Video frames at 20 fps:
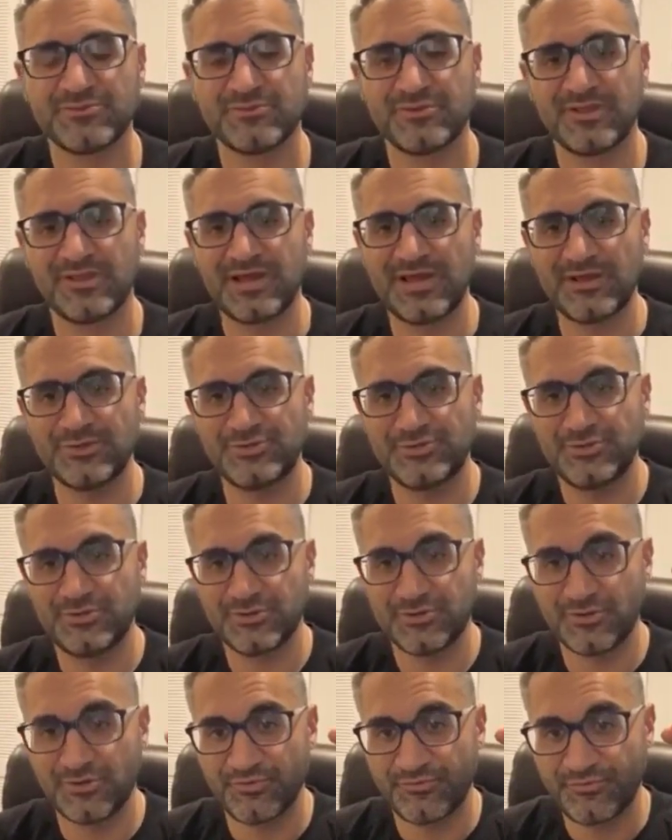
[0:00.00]
So it allows
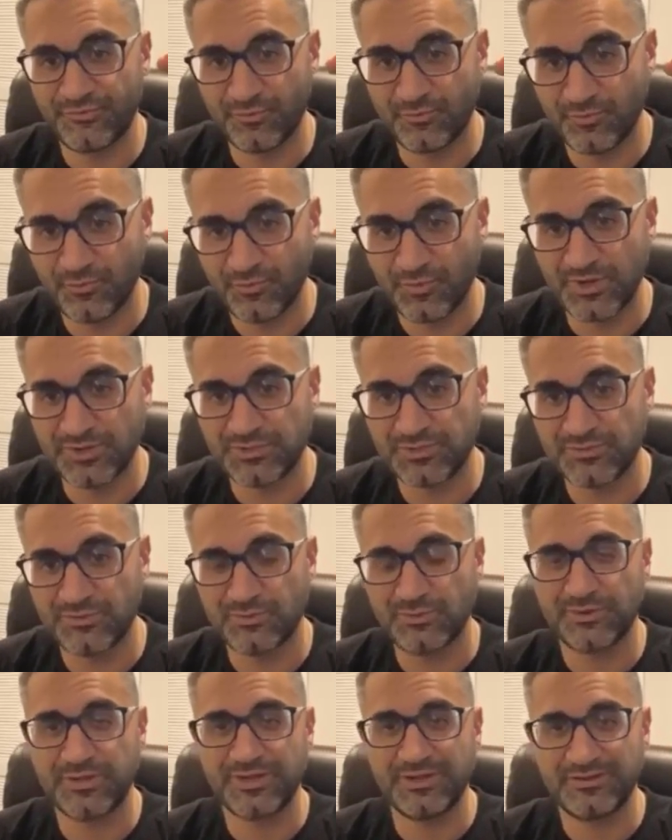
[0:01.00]
you to go from one
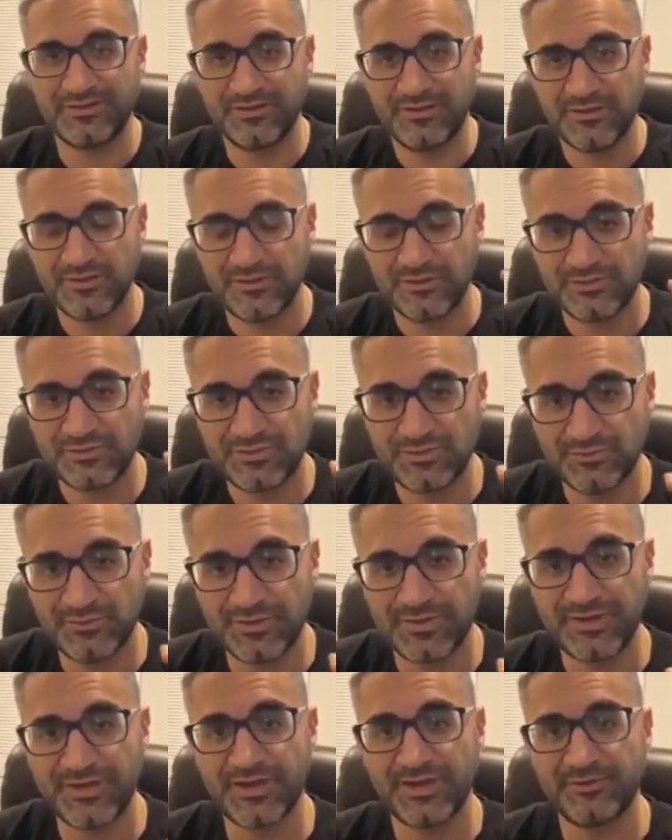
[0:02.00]
coin
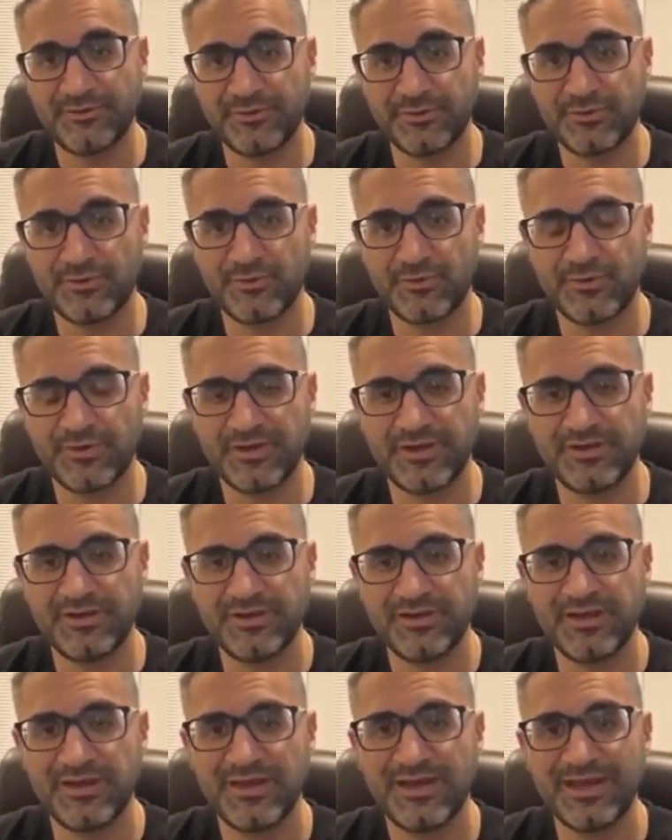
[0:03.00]
to another
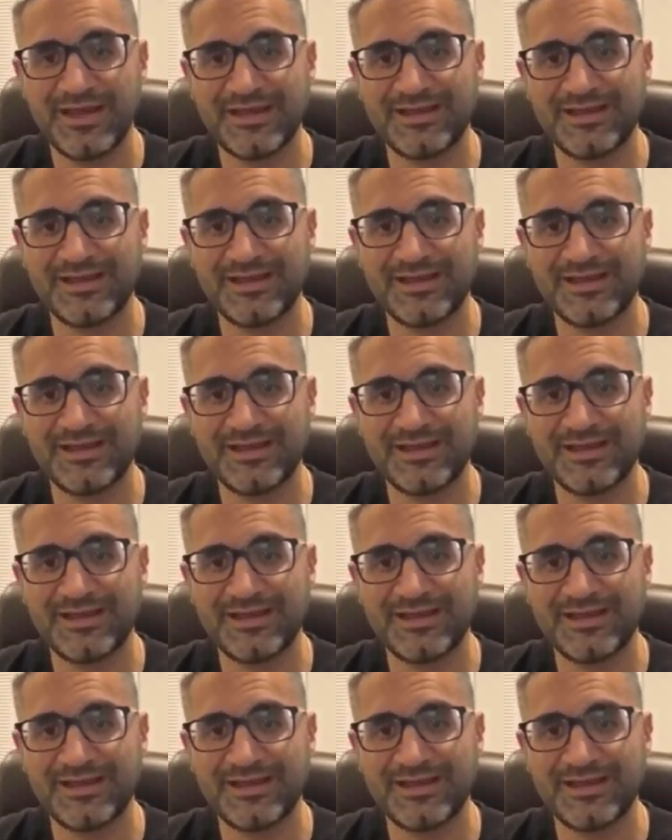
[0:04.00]
coin,